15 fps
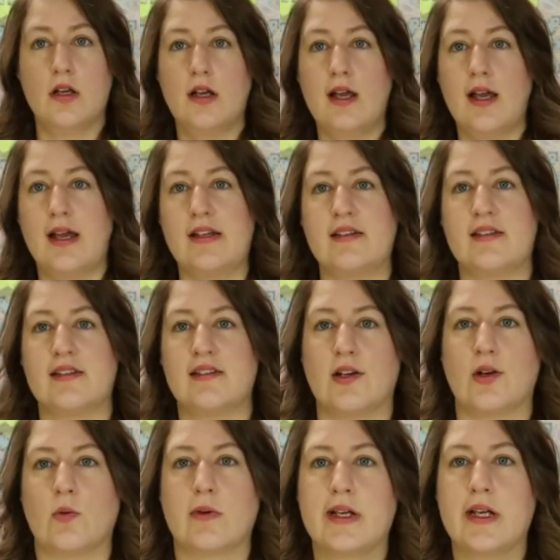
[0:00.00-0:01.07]
And so
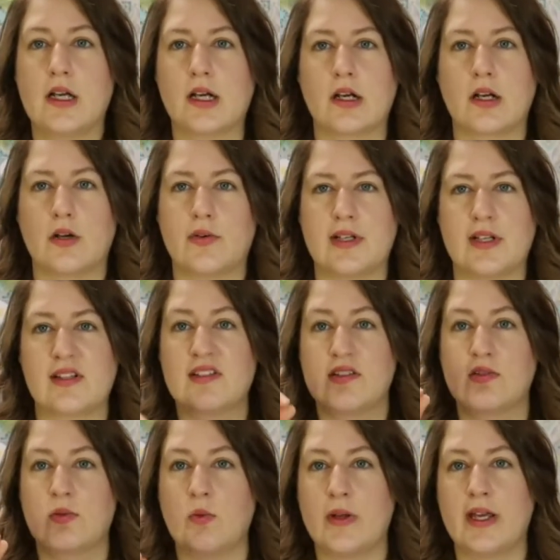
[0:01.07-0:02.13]
we are going to
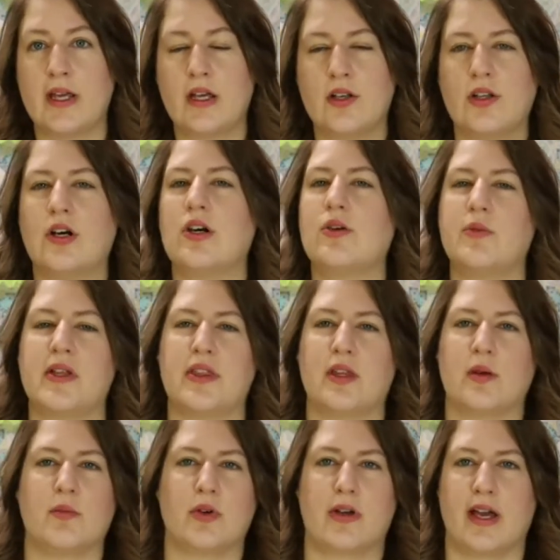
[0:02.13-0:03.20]
swing along with
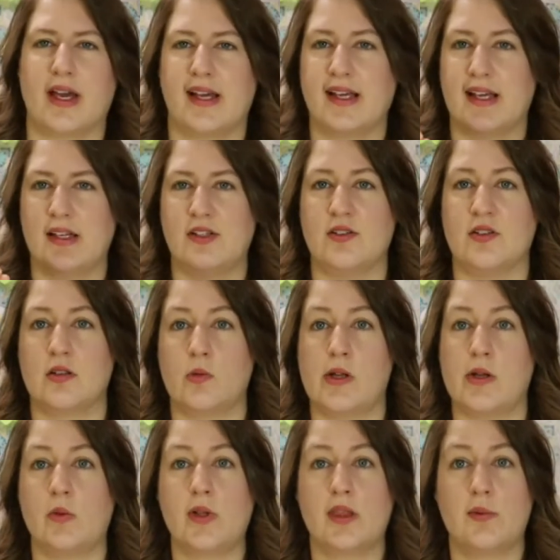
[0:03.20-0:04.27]
him, okay? Can you
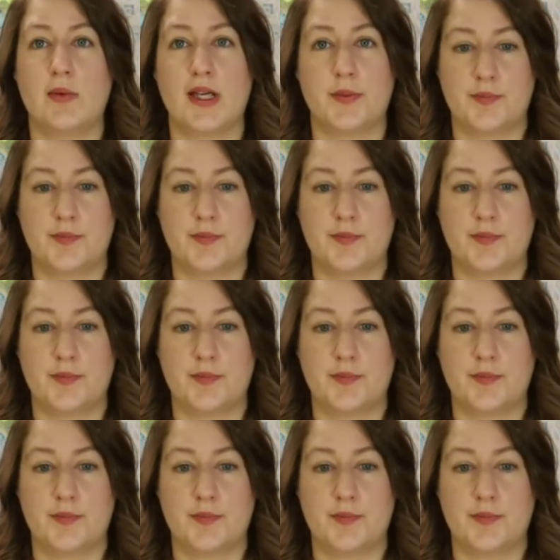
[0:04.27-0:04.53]
swing with me?